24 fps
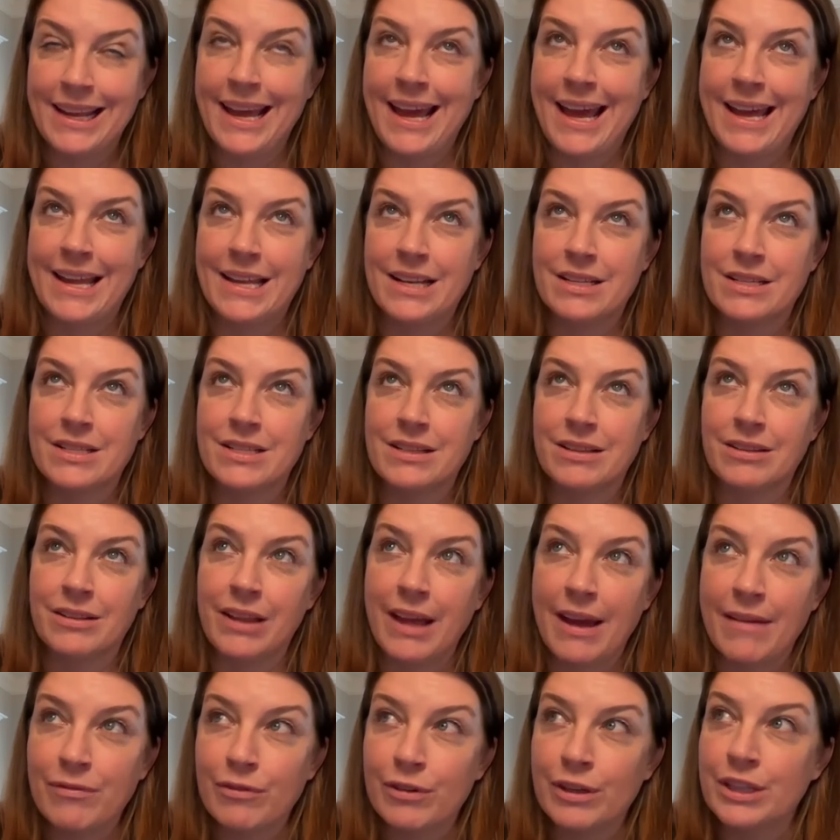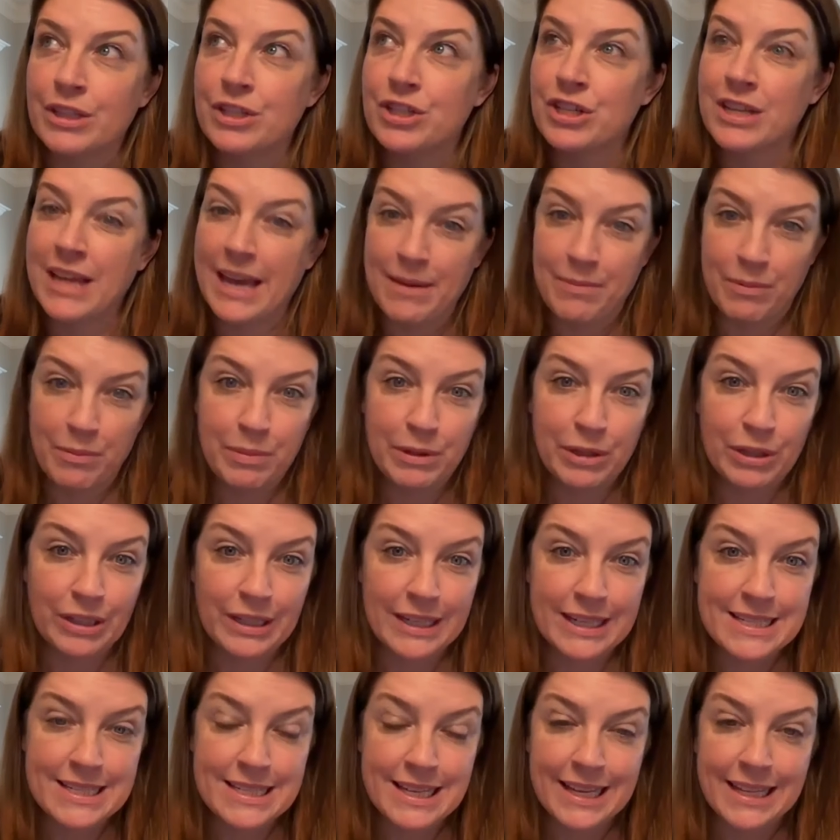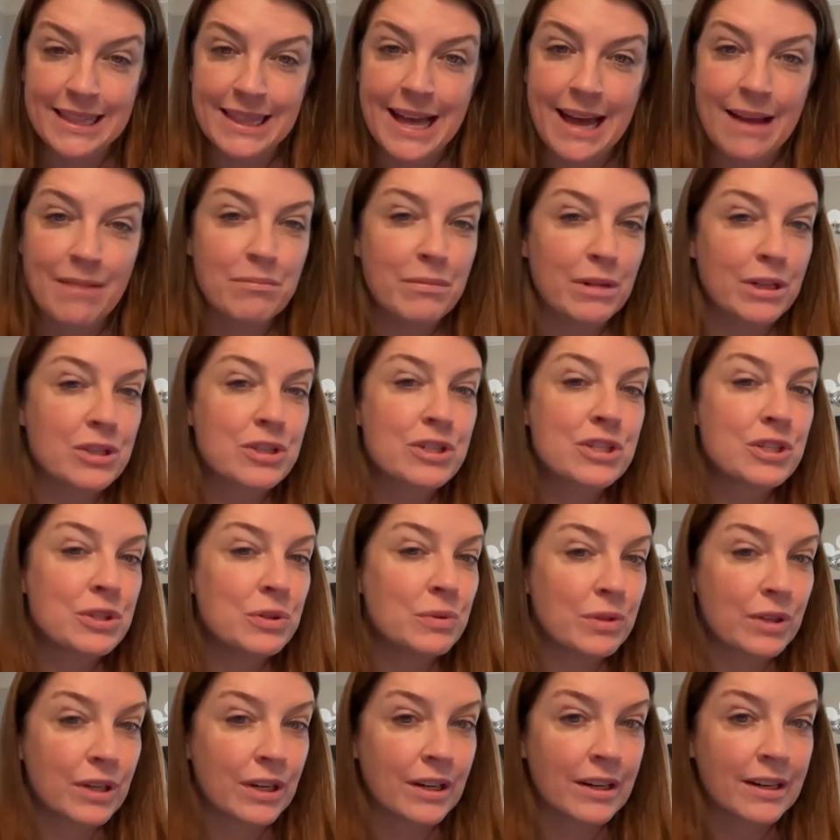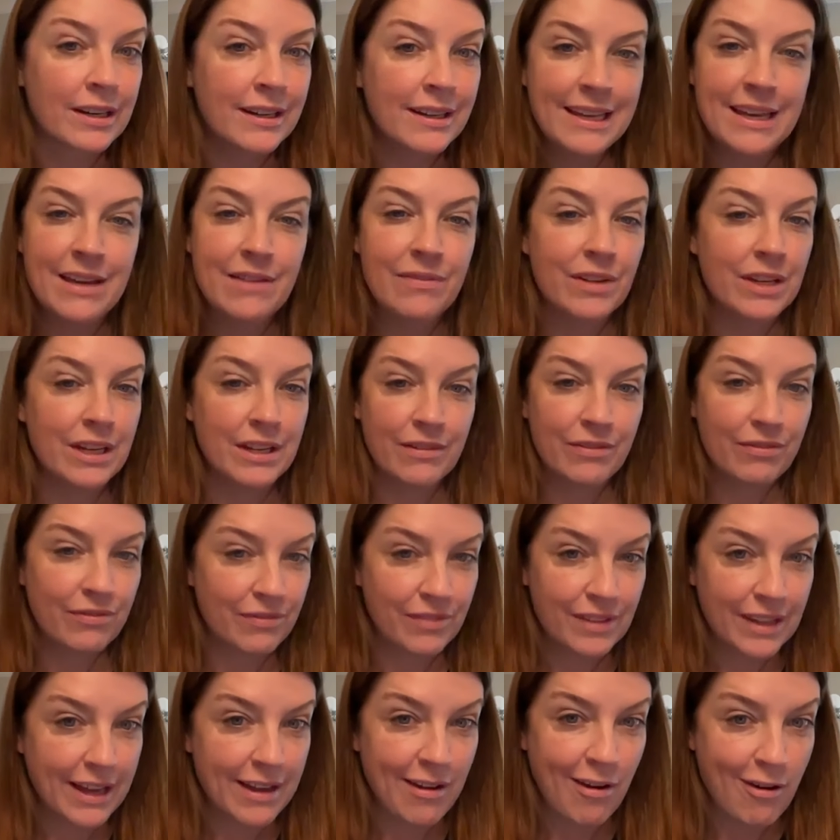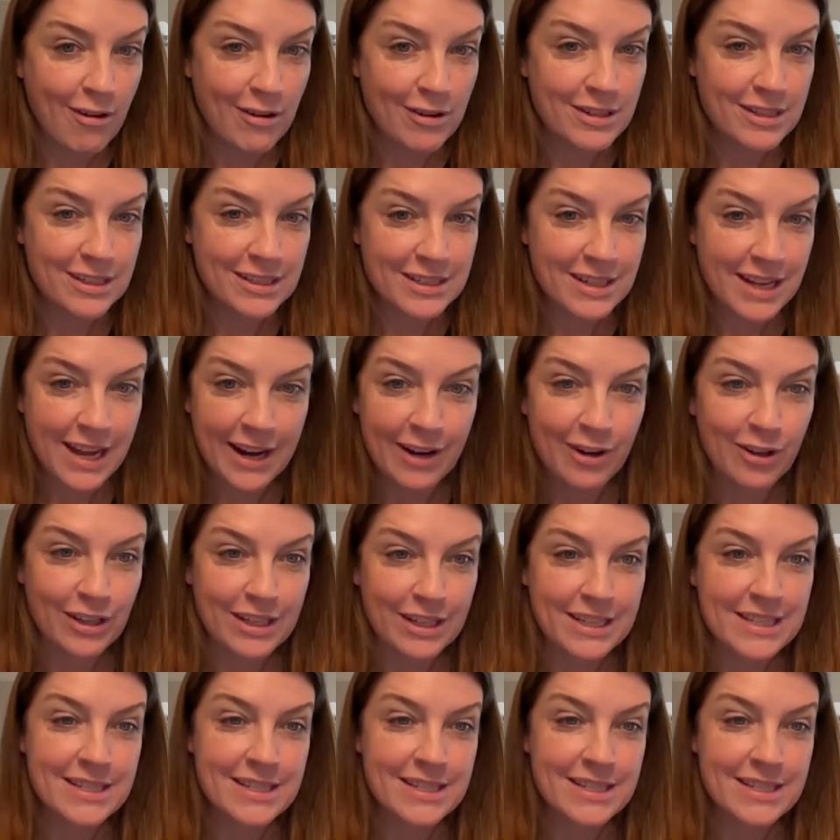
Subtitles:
and leverage capabilities like that much sooner, even if they aren't entirely